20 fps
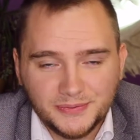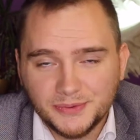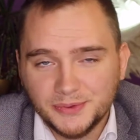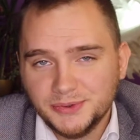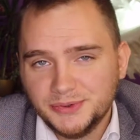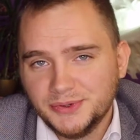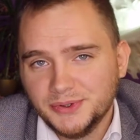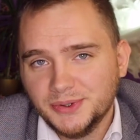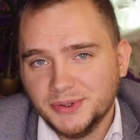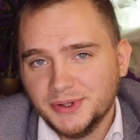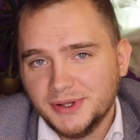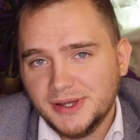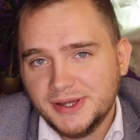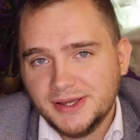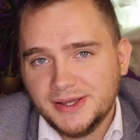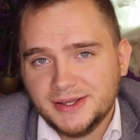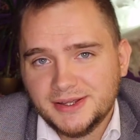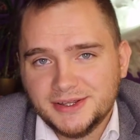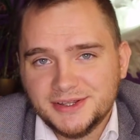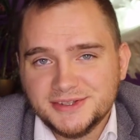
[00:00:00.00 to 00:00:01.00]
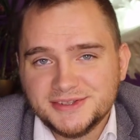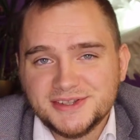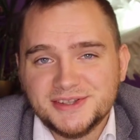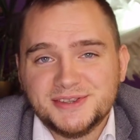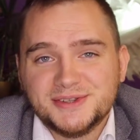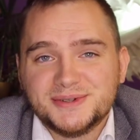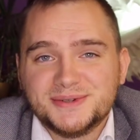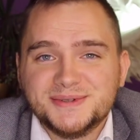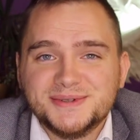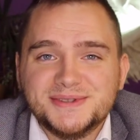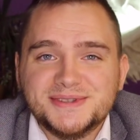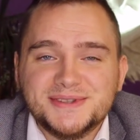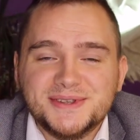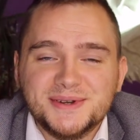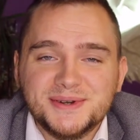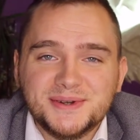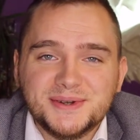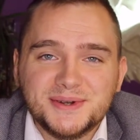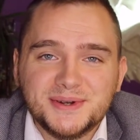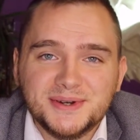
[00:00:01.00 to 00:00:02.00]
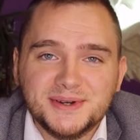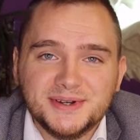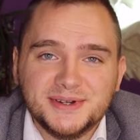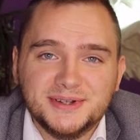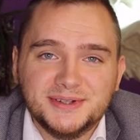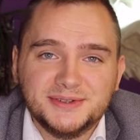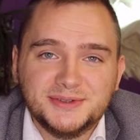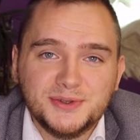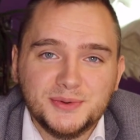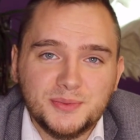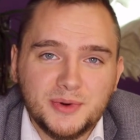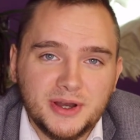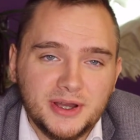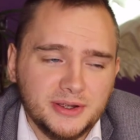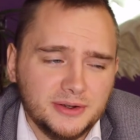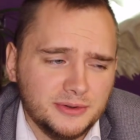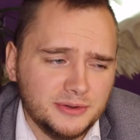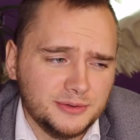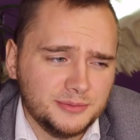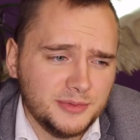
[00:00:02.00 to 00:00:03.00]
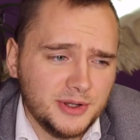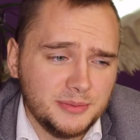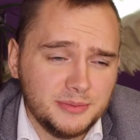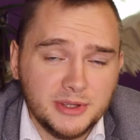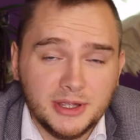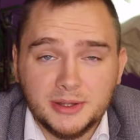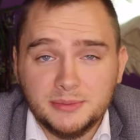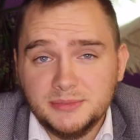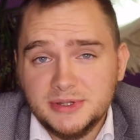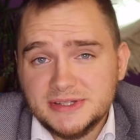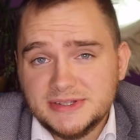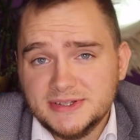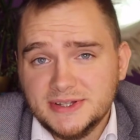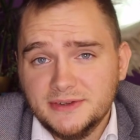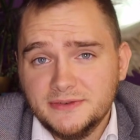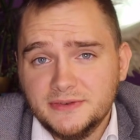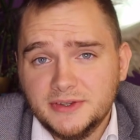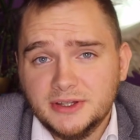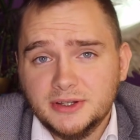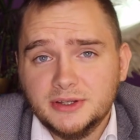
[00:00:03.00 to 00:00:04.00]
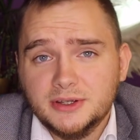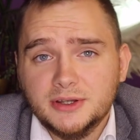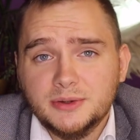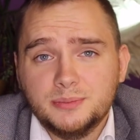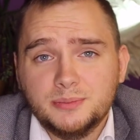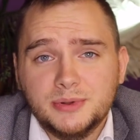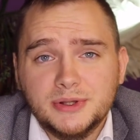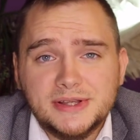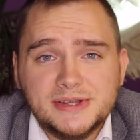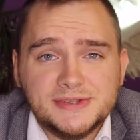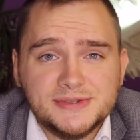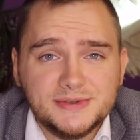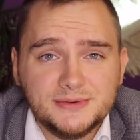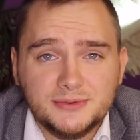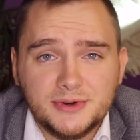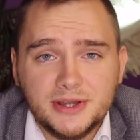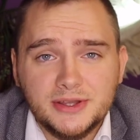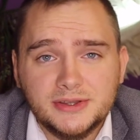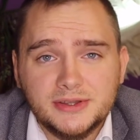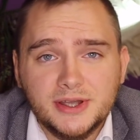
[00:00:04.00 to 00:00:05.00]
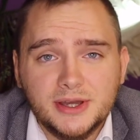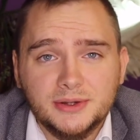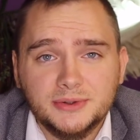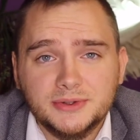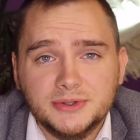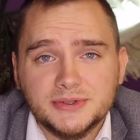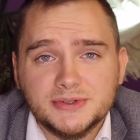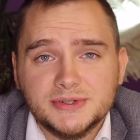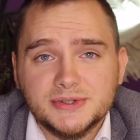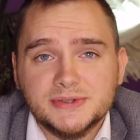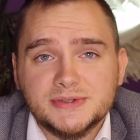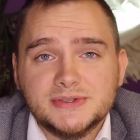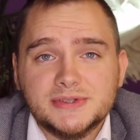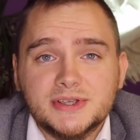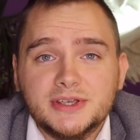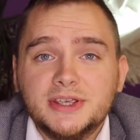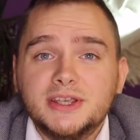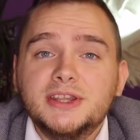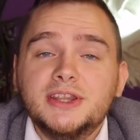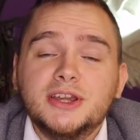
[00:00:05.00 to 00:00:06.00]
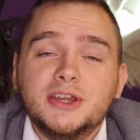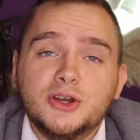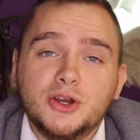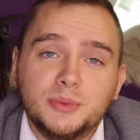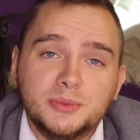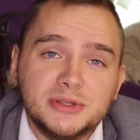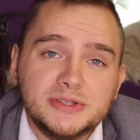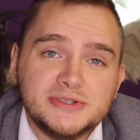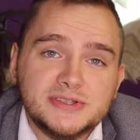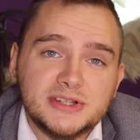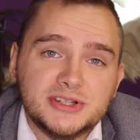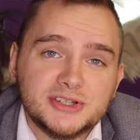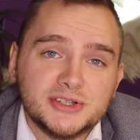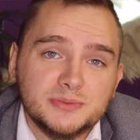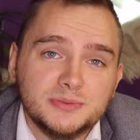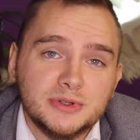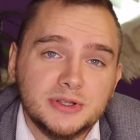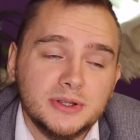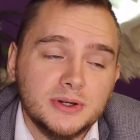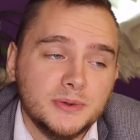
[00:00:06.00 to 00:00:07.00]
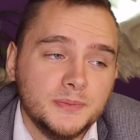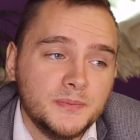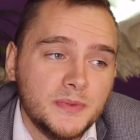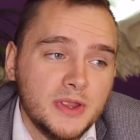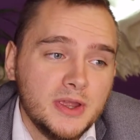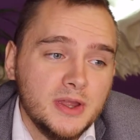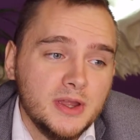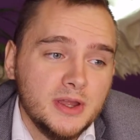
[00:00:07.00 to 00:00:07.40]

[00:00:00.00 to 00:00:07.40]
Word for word: Futu? Is it a good stock to buy or maybe I missed something? please write down your thoughts in the comment section below.